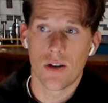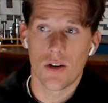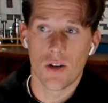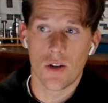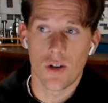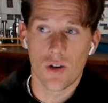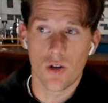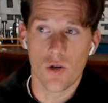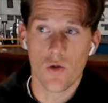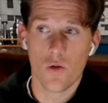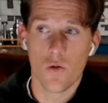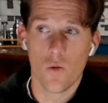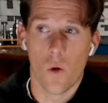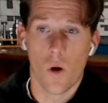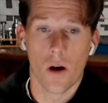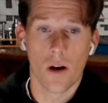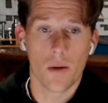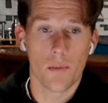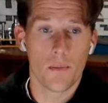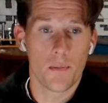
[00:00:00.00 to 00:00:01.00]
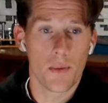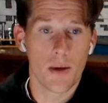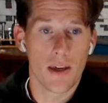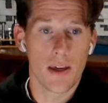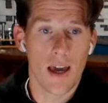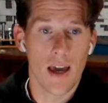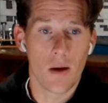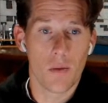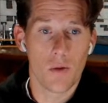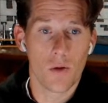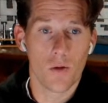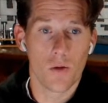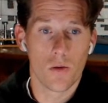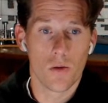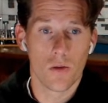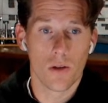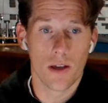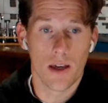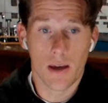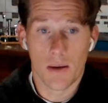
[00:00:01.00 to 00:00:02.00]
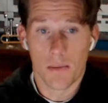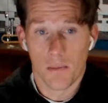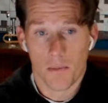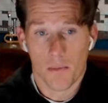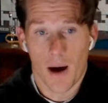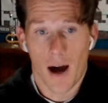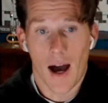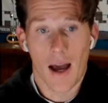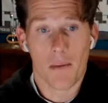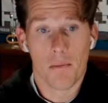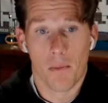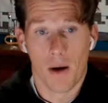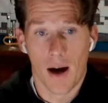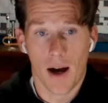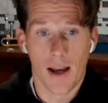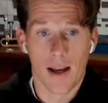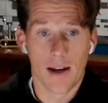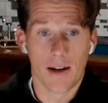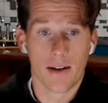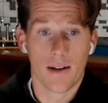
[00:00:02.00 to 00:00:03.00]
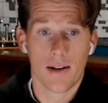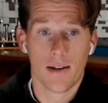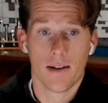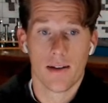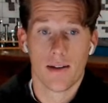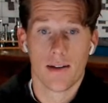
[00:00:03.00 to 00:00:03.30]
you want to be able, in my mind,